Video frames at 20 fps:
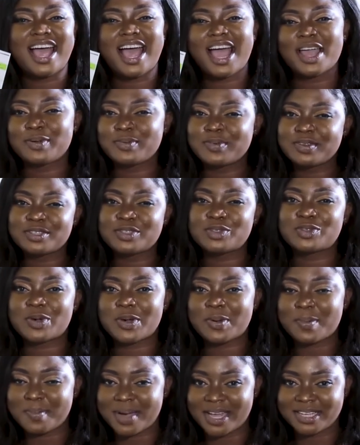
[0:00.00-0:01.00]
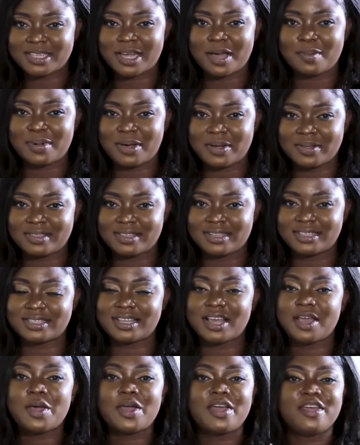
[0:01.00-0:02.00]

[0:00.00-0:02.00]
I don't want to talk much about this.